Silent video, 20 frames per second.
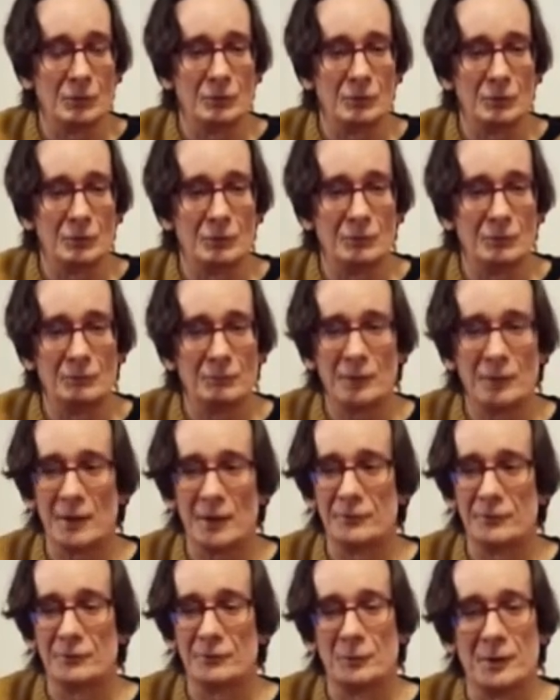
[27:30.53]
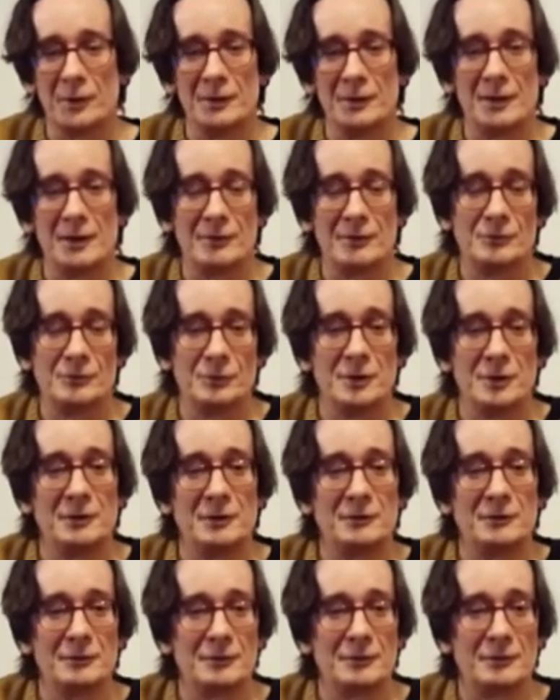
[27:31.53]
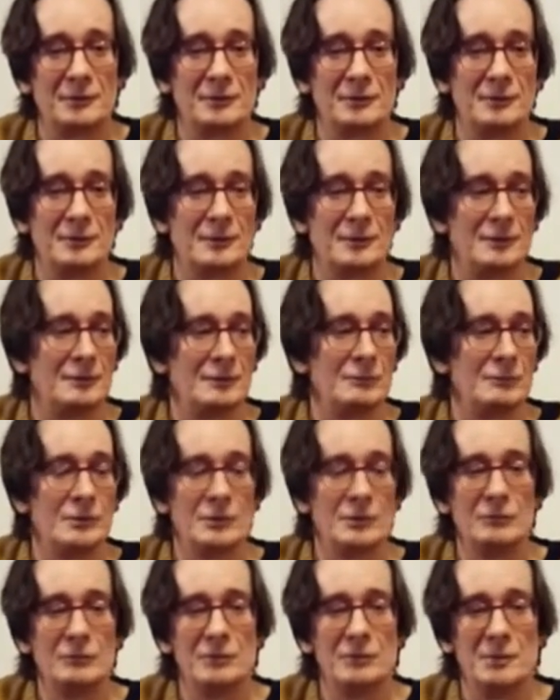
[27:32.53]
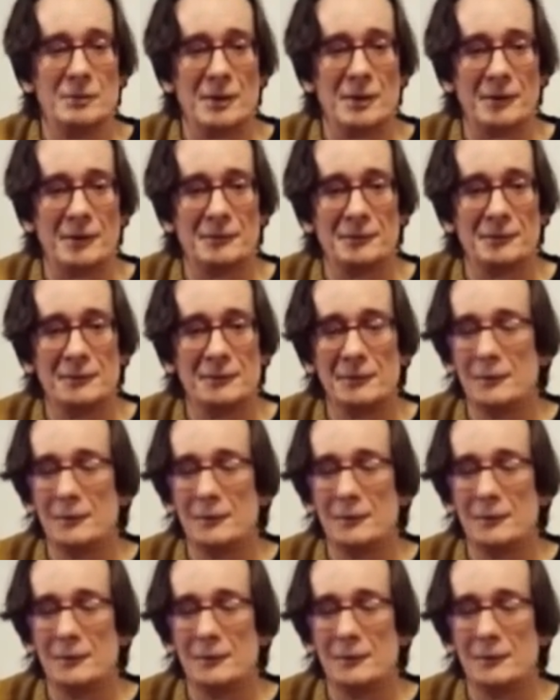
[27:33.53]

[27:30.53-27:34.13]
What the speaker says: who passed away last week, and he was a lovely man,